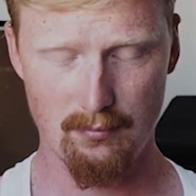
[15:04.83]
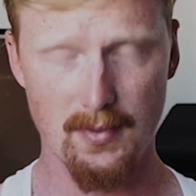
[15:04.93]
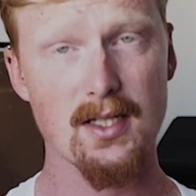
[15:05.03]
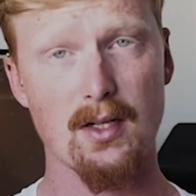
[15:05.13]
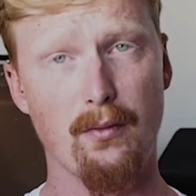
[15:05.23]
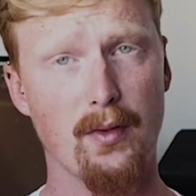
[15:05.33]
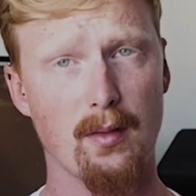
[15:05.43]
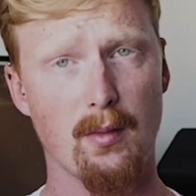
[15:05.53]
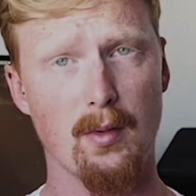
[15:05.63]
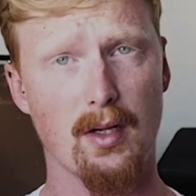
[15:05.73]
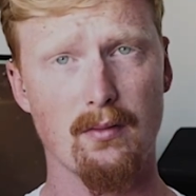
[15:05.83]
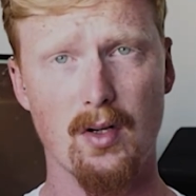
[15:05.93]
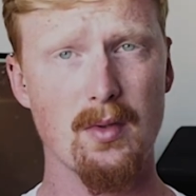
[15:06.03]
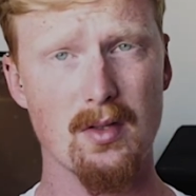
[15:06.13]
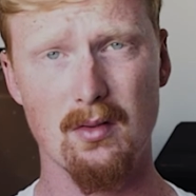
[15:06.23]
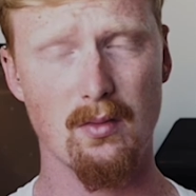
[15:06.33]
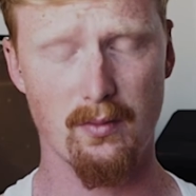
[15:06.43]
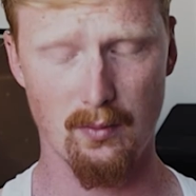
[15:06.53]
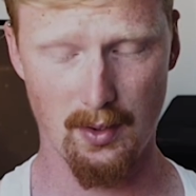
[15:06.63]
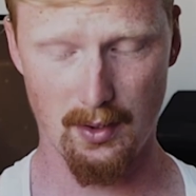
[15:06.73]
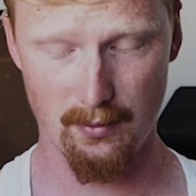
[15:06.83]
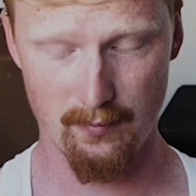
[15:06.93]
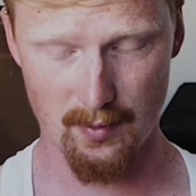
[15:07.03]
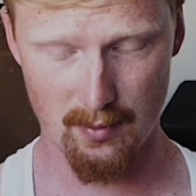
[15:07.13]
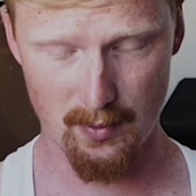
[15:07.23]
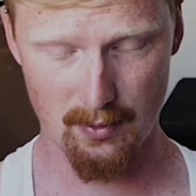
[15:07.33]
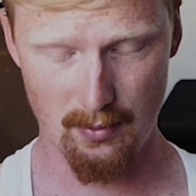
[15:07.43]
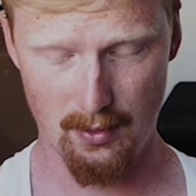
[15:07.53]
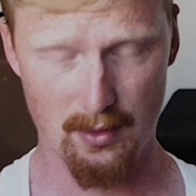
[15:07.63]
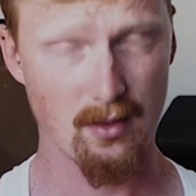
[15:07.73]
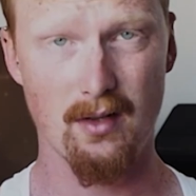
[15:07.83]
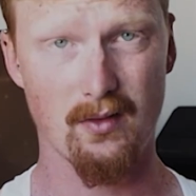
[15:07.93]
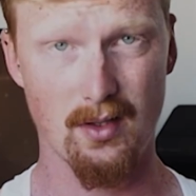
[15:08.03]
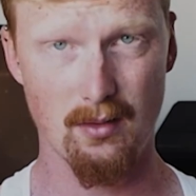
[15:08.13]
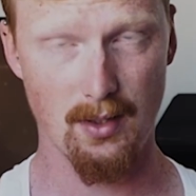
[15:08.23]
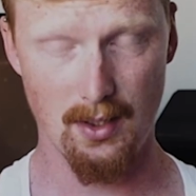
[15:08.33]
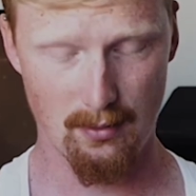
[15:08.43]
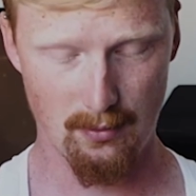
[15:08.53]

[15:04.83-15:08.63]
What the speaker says: that's how I feel in my working environment. It's an awful working environment. Don't ever do it.